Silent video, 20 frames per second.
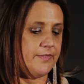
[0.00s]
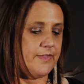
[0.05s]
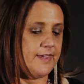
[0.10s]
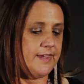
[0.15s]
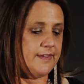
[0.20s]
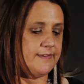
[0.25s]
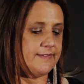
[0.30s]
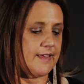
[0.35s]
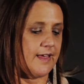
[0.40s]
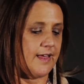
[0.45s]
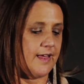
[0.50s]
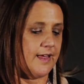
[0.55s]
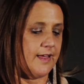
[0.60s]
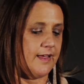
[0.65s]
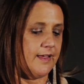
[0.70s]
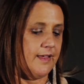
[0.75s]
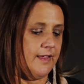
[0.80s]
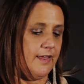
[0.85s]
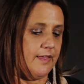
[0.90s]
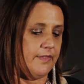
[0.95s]
These
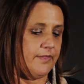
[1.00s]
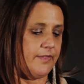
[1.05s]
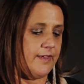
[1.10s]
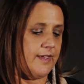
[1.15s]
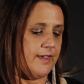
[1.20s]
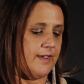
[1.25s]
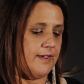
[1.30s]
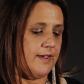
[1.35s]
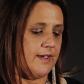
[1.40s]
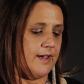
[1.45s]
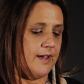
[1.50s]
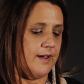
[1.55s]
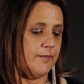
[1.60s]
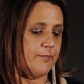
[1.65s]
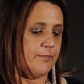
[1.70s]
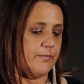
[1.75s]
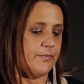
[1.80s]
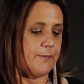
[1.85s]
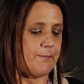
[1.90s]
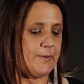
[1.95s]
are
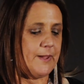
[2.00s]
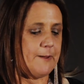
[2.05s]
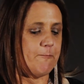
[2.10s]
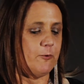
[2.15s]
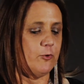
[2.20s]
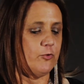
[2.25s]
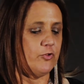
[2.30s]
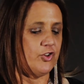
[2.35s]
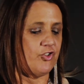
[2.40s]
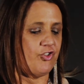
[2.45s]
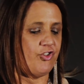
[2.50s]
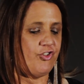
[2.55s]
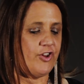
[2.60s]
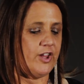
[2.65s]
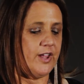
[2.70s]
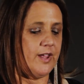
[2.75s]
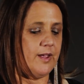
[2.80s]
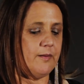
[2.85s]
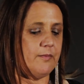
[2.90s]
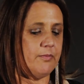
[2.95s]
the people that
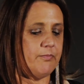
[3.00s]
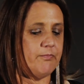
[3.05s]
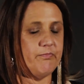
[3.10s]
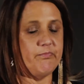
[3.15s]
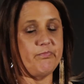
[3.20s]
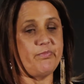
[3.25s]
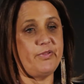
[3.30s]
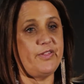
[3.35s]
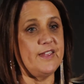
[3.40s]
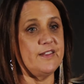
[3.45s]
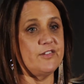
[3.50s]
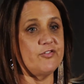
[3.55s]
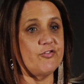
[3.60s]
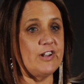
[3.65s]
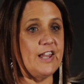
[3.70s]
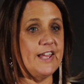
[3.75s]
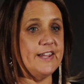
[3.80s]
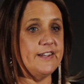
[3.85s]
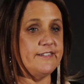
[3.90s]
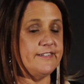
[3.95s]
share things
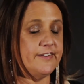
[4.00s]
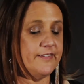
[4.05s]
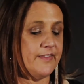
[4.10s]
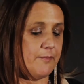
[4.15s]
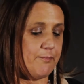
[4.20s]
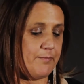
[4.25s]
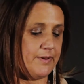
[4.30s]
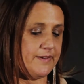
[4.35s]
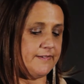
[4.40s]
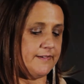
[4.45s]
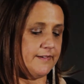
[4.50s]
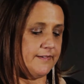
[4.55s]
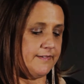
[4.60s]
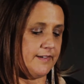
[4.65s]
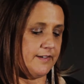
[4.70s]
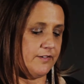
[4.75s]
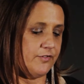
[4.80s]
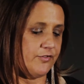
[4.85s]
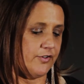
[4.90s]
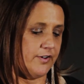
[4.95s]
related to their
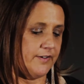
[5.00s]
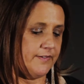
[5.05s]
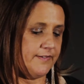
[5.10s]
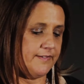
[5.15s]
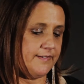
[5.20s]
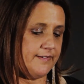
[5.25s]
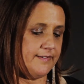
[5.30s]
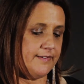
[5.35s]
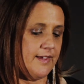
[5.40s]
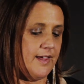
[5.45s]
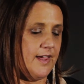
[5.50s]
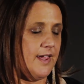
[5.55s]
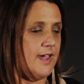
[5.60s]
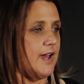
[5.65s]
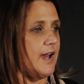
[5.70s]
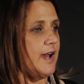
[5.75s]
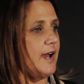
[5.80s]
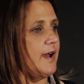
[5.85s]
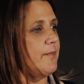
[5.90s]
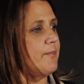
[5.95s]
business interests
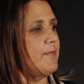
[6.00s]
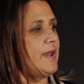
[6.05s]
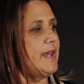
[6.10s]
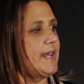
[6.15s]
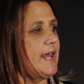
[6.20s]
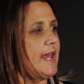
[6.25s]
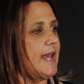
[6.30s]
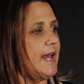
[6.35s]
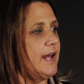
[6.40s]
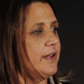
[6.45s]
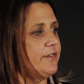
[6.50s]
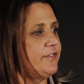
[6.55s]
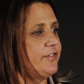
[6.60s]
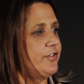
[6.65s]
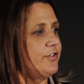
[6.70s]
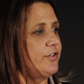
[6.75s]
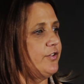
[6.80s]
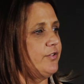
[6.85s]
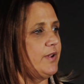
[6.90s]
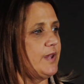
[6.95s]
and how
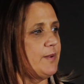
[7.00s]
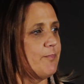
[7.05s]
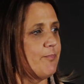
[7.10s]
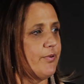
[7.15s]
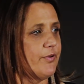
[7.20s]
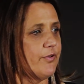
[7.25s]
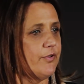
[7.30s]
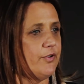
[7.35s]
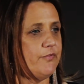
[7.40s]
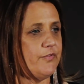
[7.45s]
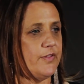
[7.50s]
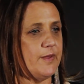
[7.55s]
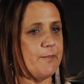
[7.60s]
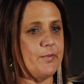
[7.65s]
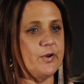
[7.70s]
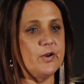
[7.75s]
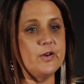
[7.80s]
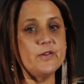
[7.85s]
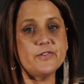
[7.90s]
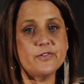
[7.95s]
to improve their
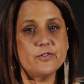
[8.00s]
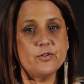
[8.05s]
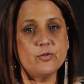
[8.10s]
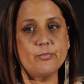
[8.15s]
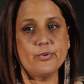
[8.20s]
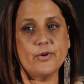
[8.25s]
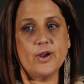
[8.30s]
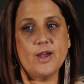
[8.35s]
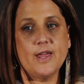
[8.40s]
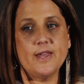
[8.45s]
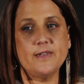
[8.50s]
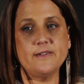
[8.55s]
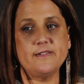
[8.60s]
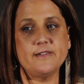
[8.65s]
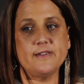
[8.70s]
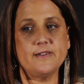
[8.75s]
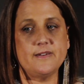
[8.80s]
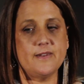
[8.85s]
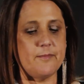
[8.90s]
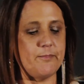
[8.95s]
personal
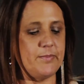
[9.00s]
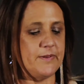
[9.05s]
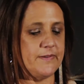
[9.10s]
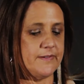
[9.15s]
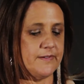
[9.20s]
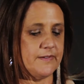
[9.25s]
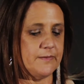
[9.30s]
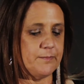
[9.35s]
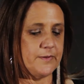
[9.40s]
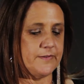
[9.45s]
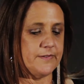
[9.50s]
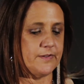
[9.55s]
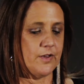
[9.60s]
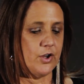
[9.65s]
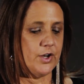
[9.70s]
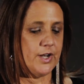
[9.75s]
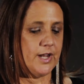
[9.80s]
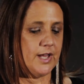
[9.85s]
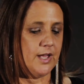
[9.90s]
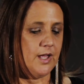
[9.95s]
brand in their business
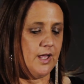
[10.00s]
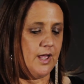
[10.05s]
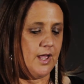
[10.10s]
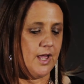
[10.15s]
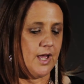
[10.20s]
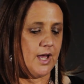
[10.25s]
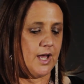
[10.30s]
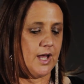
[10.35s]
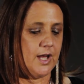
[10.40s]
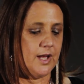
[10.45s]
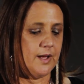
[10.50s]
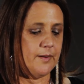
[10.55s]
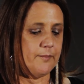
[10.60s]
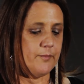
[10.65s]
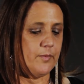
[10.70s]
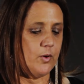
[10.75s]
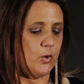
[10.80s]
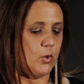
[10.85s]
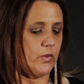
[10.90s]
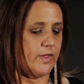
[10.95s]
persona
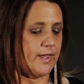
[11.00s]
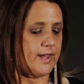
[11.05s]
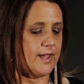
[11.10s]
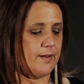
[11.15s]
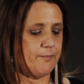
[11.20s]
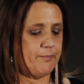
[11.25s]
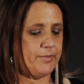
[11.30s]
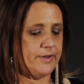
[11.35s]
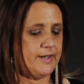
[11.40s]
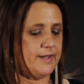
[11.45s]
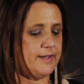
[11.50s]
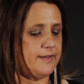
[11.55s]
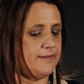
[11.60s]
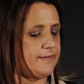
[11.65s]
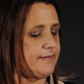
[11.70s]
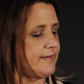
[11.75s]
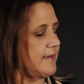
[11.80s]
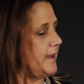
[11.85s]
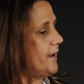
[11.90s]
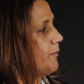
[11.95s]
or their
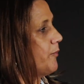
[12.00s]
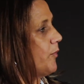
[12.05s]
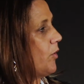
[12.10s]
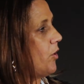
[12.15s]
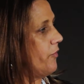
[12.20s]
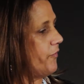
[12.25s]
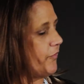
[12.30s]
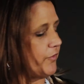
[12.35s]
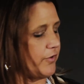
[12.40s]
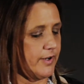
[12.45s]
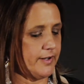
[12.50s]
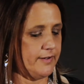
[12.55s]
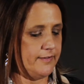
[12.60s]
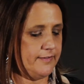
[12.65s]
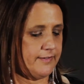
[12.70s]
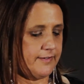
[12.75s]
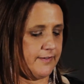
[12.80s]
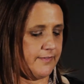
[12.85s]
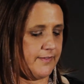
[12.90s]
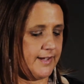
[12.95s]
company's
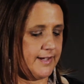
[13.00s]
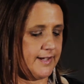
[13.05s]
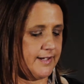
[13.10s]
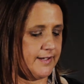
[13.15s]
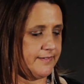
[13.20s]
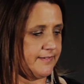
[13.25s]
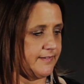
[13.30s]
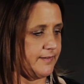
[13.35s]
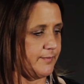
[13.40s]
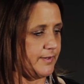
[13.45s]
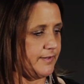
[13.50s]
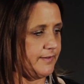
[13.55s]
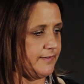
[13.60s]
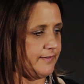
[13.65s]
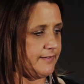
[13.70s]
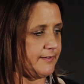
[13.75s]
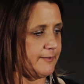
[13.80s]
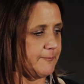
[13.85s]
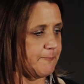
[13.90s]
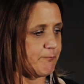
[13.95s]
offerings to their
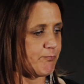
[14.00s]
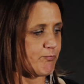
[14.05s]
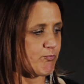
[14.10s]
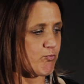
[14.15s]
customers.